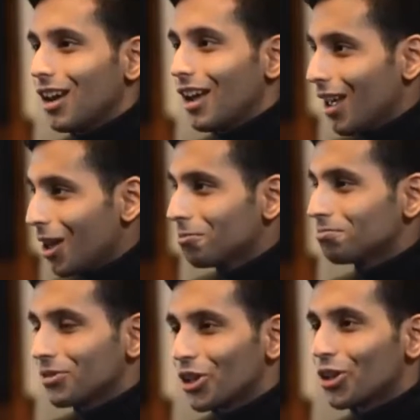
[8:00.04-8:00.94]
I
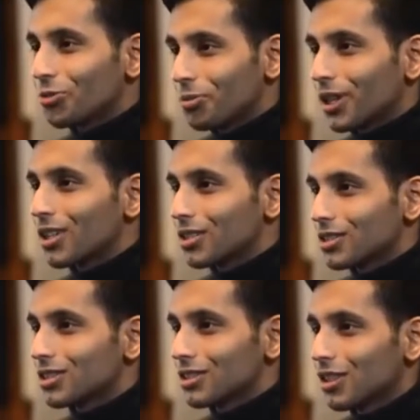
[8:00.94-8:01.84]
am here
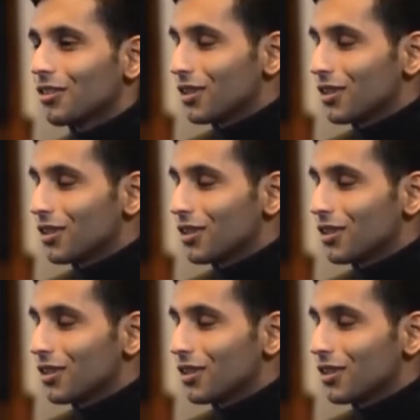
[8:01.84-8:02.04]
because of